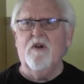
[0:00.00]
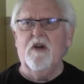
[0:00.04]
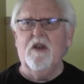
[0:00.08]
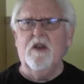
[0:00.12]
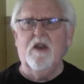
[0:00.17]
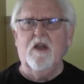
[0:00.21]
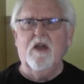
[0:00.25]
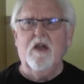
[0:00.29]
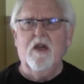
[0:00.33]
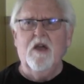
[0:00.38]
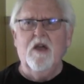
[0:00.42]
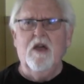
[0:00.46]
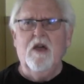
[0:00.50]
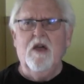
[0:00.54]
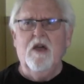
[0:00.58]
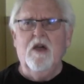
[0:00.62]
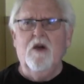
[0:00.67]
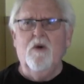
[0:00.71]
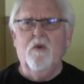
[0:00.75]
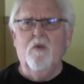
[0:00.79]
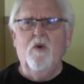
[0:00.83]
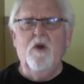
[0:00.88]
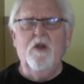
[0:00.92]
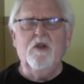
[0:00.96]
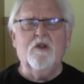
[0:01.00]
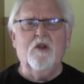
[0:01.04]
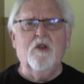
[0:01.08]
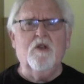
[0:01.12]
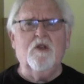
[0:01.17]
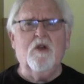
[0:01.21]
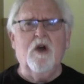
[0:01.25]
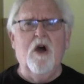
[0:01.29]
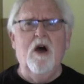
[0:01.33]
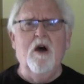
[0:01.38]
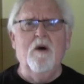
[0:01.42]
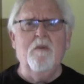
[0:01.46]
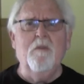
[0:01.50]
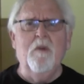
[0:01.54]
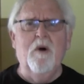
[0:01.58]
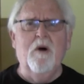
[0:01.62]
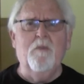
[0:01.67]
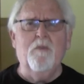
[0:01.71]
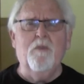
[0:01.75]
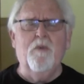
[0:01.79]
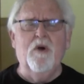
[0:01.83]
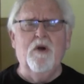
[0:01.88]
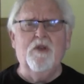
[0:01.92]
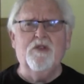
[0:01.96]
And we could come
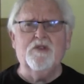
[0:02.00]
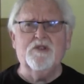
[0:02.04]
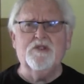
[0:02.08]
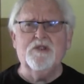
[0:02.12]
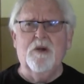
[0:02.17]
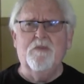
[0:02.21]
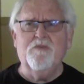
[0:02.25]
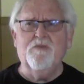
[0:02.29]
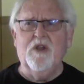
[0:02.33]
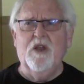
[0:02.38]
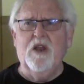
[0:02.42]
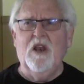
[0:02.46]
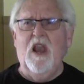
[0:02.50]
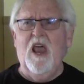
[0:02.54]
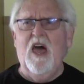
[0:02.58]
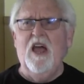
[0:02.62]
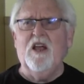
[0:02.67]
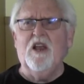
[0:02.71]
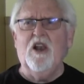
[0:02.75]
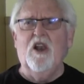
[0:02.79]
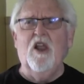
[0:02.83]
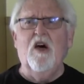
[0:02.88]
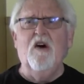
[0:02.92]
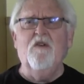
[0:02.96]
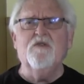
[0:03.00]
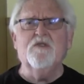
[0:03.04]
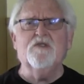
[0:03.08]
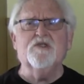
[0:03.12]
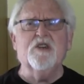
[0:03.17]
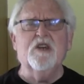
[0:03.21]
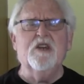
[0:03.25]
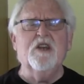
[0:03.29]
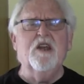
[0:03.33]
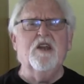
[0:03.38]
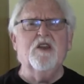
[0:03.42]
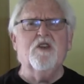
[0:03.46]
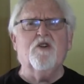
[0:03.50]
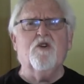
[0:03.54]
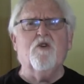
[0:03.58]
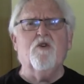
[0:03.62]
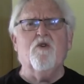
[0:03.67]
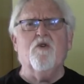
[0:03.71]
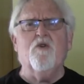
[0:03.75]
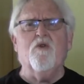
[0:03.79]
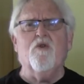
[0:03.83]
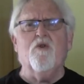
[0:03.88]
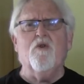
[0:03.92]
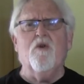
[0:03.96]
up with something like love is an
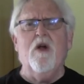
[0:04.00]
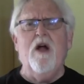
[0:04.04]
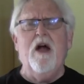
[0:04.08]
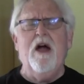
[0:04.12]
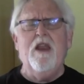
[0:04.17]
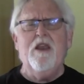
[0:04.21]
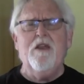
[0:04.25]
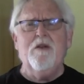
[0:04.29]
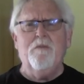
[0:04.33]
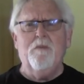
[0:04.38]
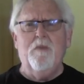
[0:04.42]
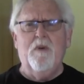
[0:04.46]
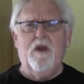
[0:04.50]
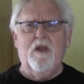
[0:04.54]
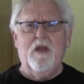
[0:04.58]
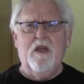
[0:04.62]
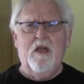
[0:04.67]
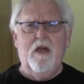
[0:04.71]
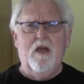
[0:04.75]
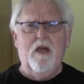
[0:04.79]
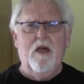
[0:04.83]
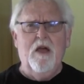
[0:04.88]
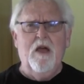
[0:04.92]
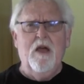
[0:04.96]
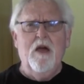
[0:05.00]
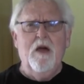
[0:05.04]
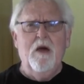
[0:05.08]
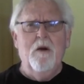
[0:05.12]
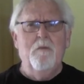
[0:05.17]
incredibly